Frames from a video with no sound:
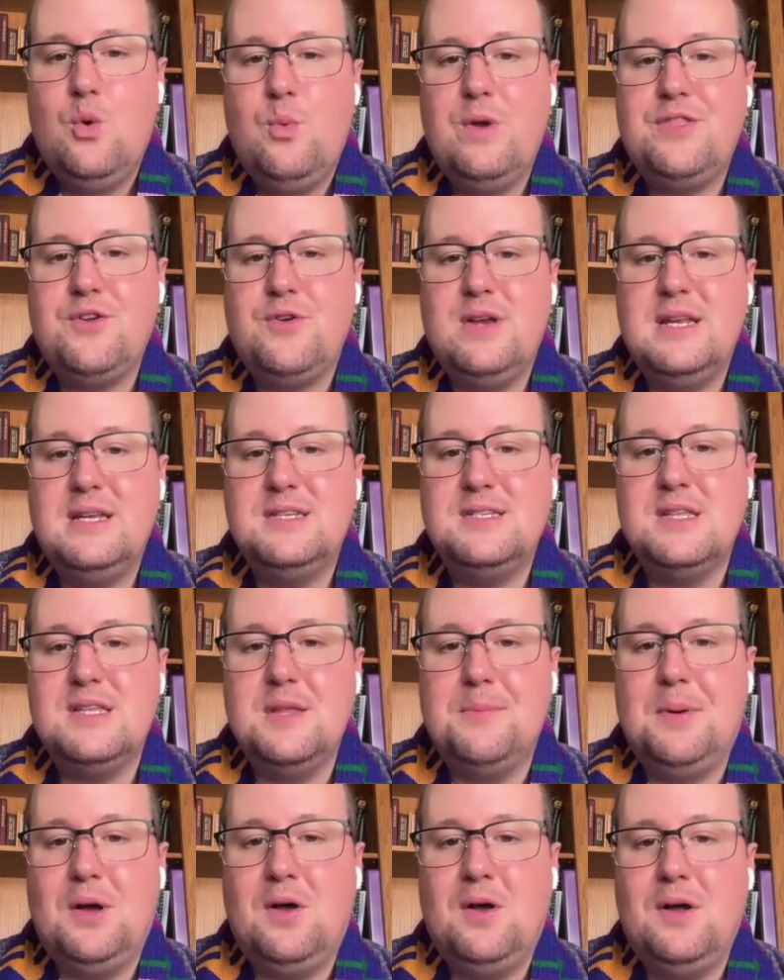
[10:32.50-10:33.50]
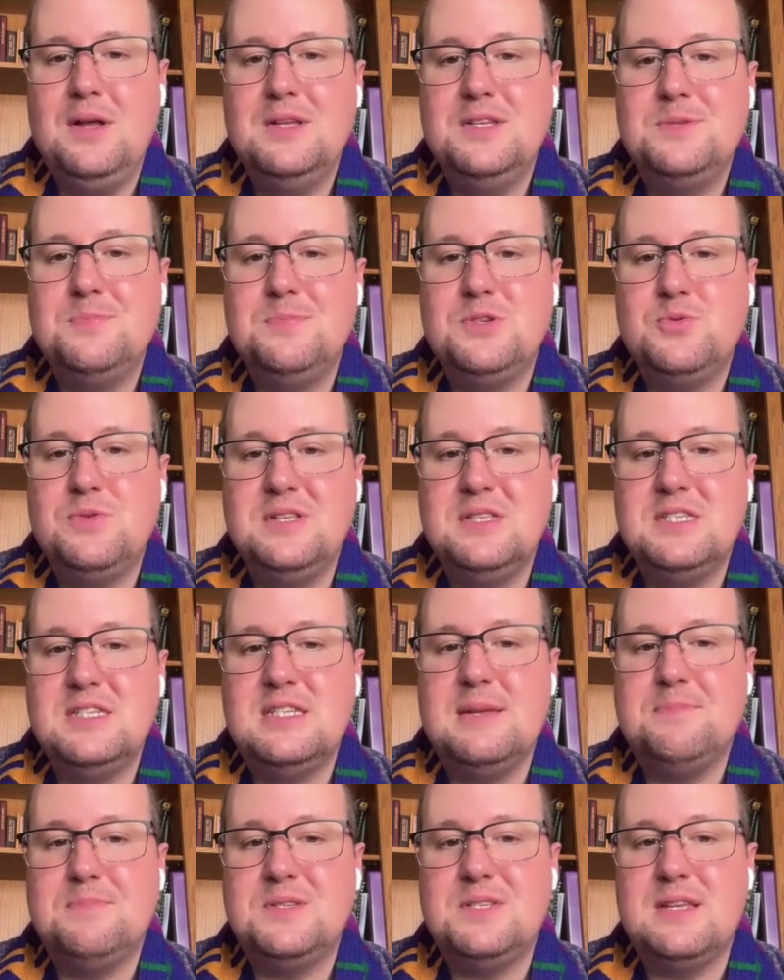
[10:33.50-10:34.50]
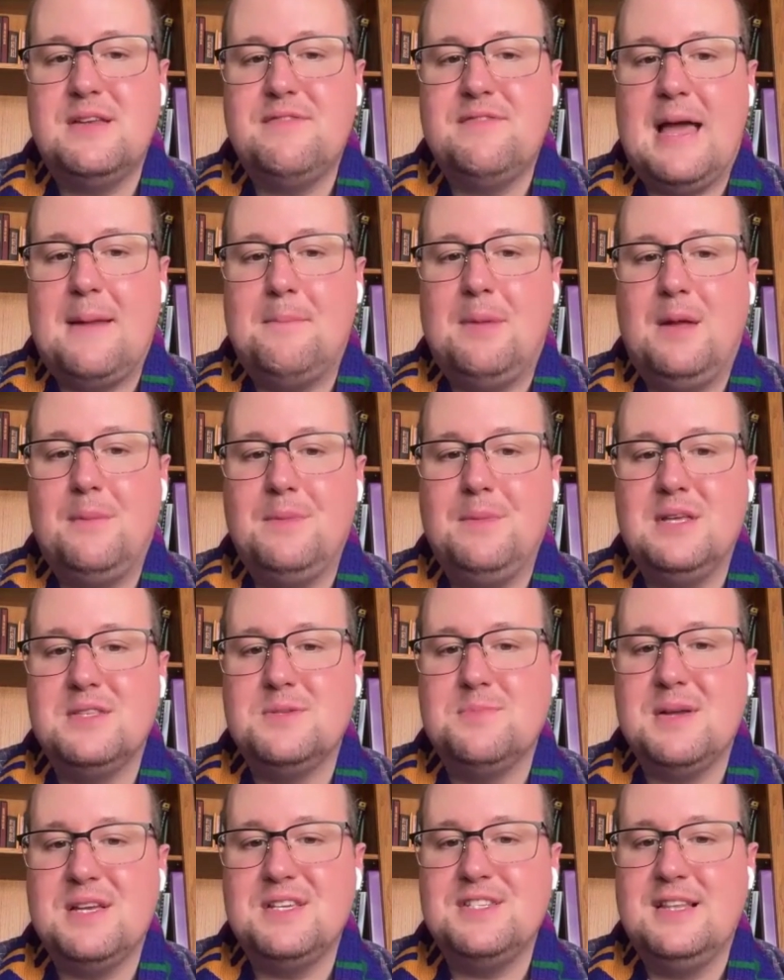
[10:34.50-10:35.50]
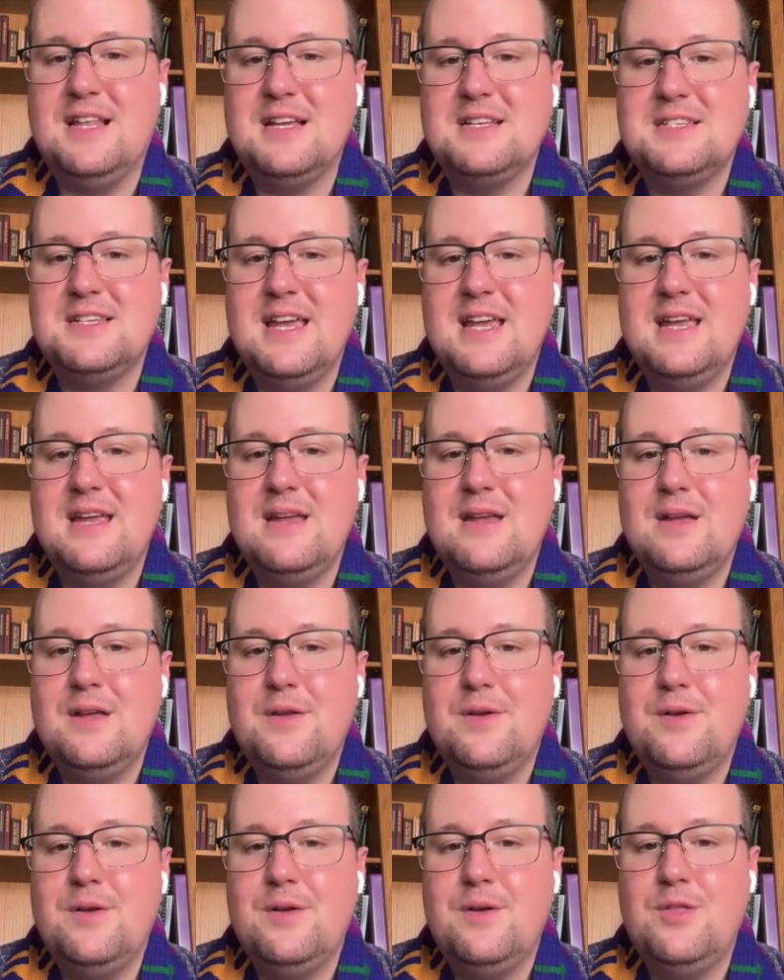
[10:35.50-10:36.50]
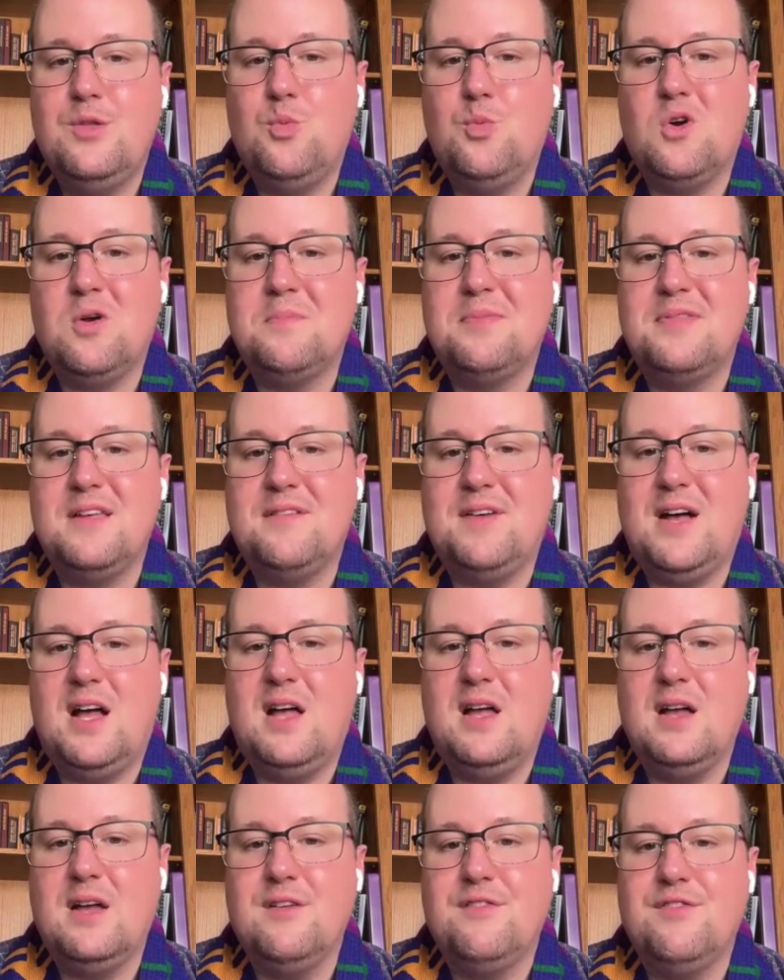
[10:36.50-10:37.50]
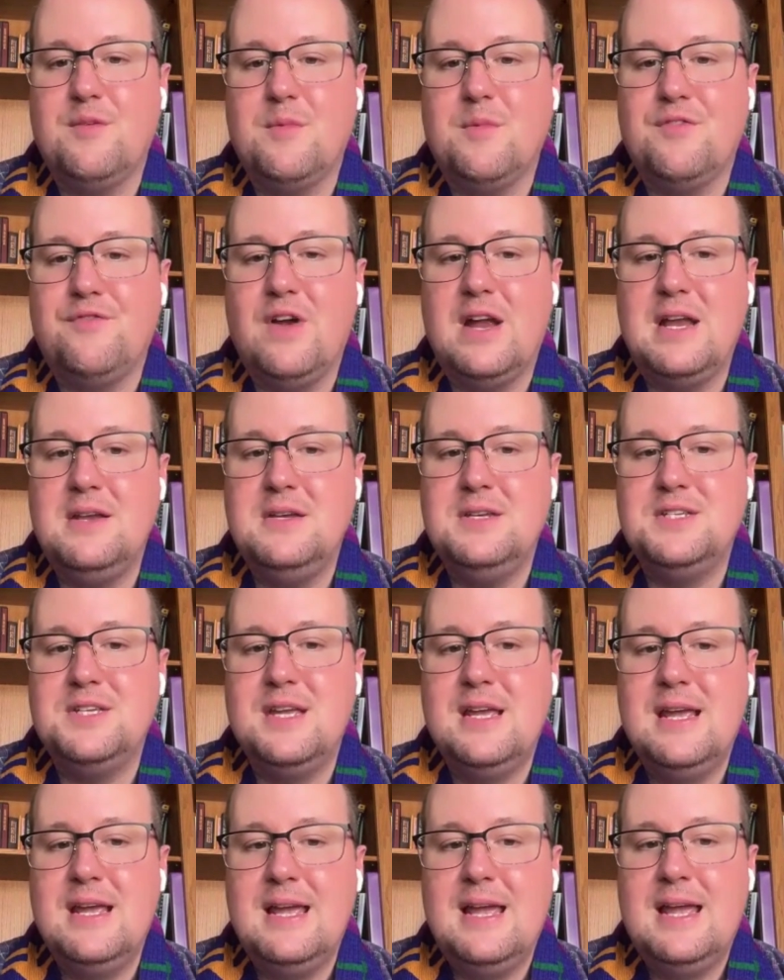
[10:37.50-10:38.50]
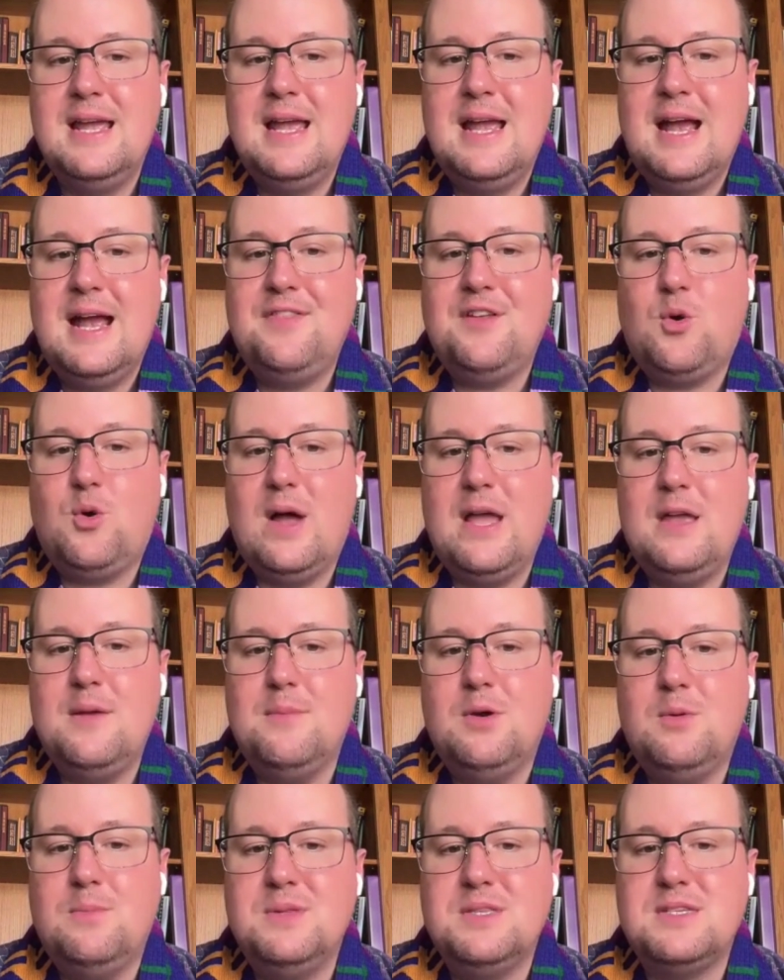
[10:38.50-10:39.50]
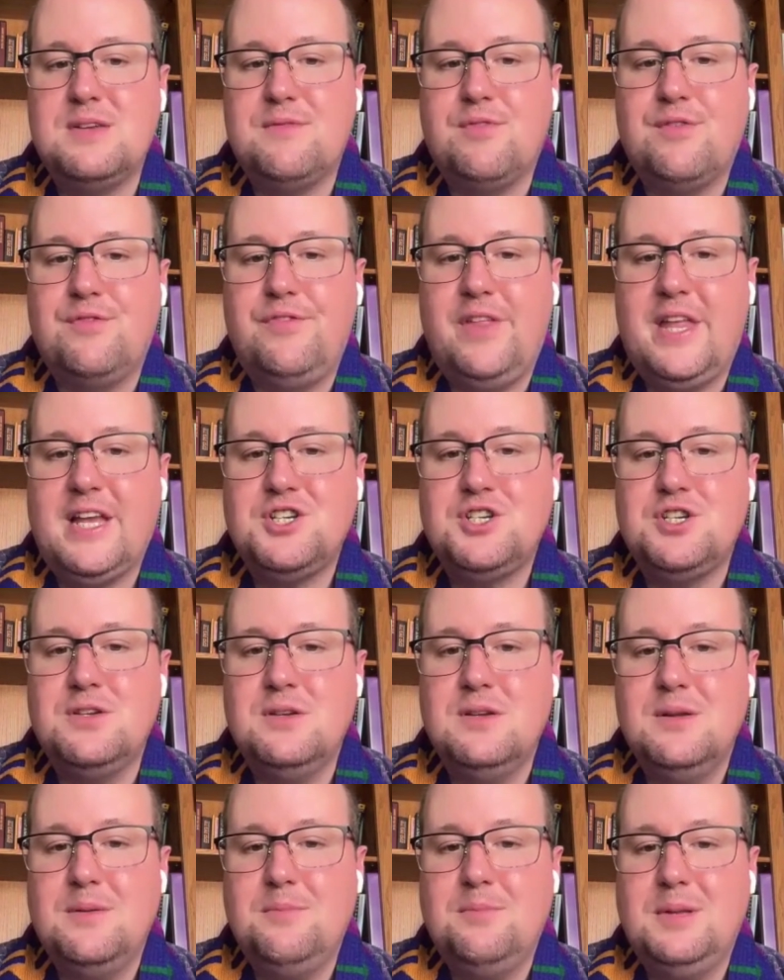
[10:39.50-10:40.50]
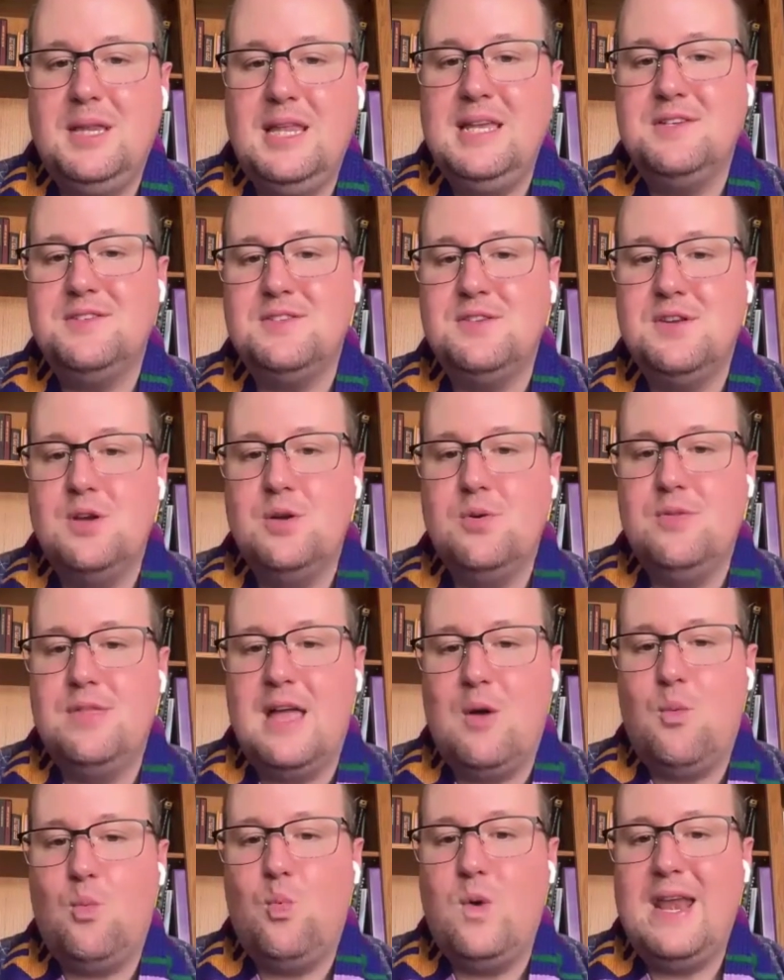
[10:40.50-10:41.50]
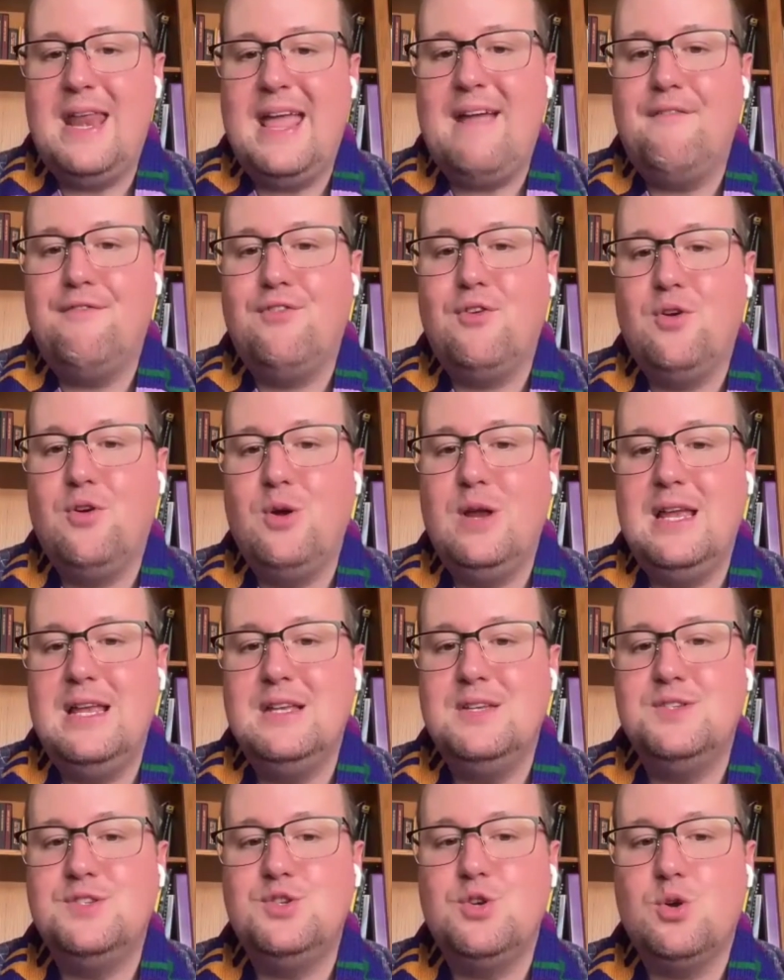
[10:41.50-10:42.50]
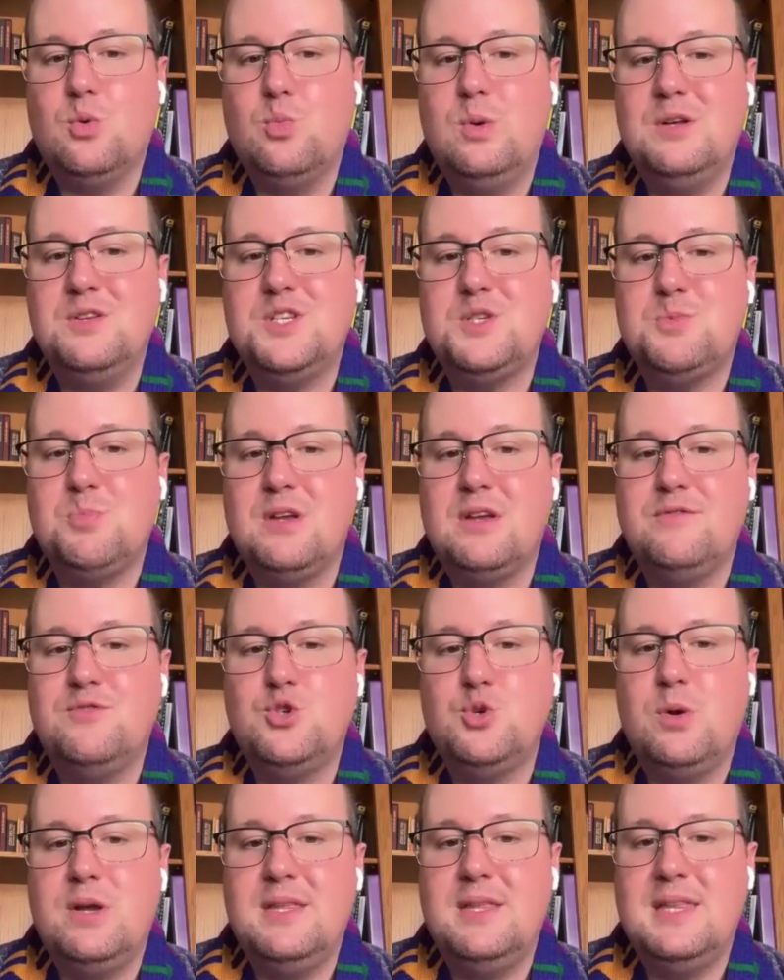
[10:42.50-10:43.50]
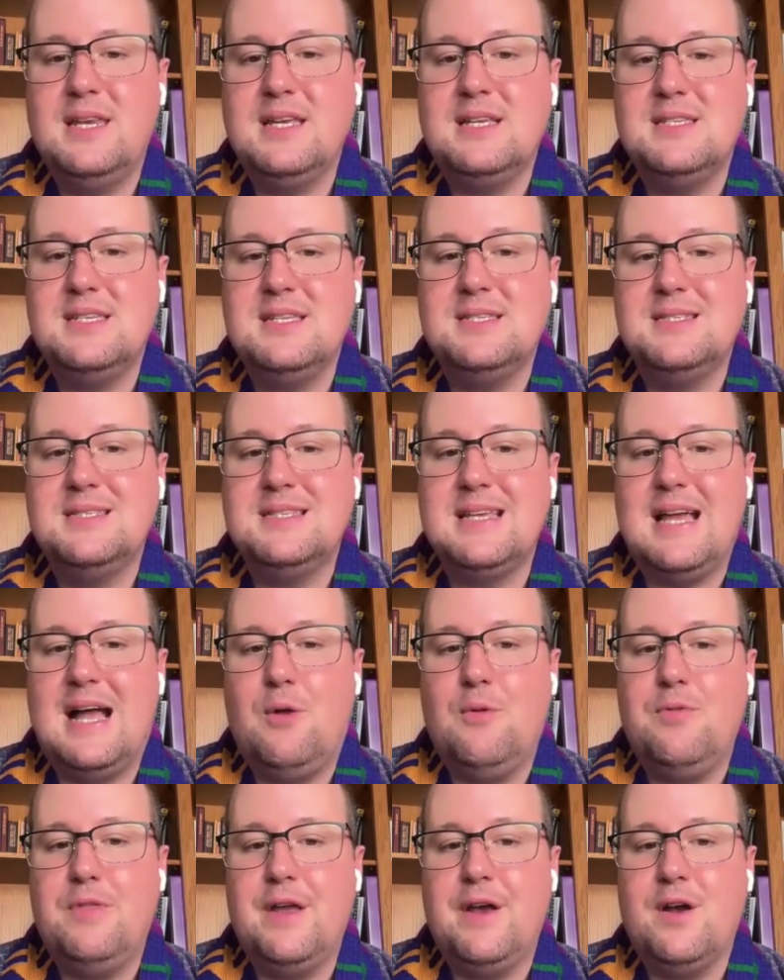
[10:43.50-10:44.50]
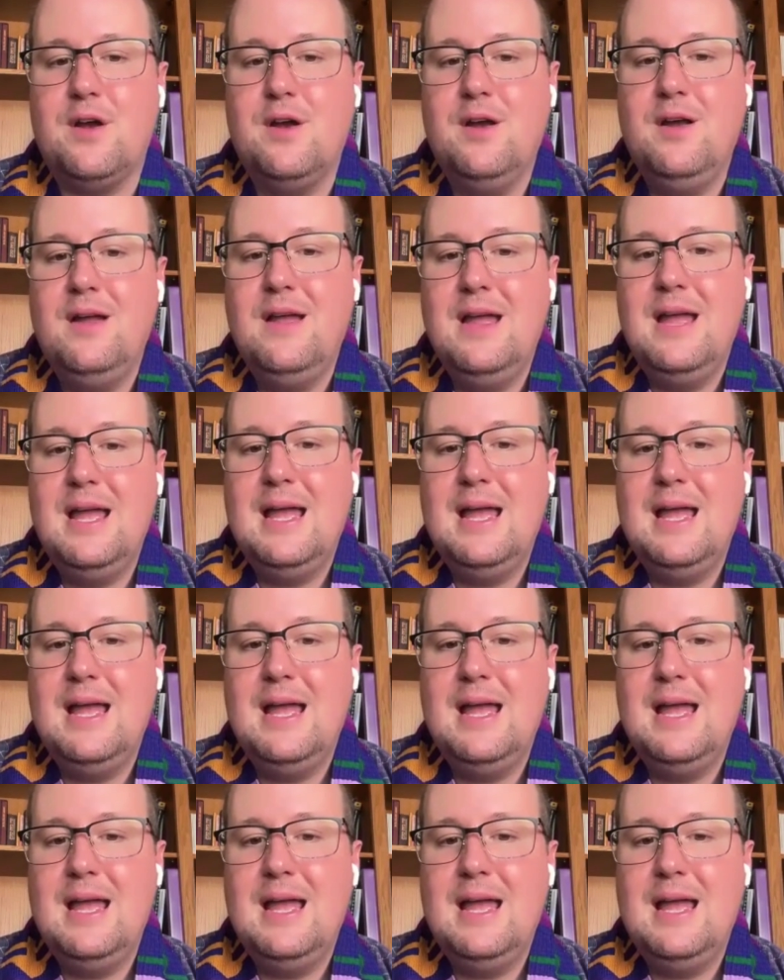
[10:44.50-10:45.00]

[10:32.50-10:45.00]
Whether it is in the pause between sips of that pumpkin spice latte, the warmth of a hug from a friend, and the quiet moments of reflection, please know that whatever is your wellspring of joy that exists out there,